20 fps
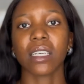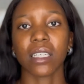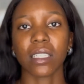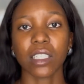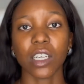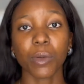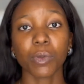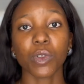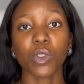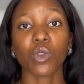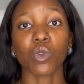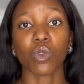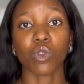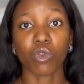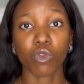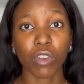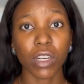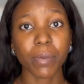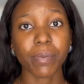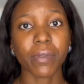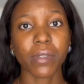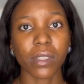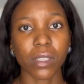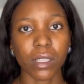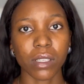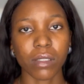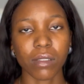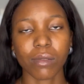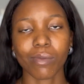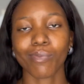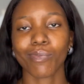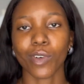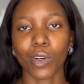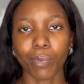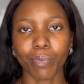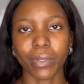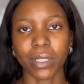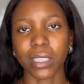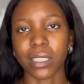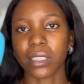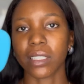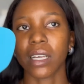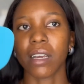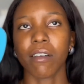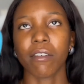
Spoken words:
It helps you to scrape things properly.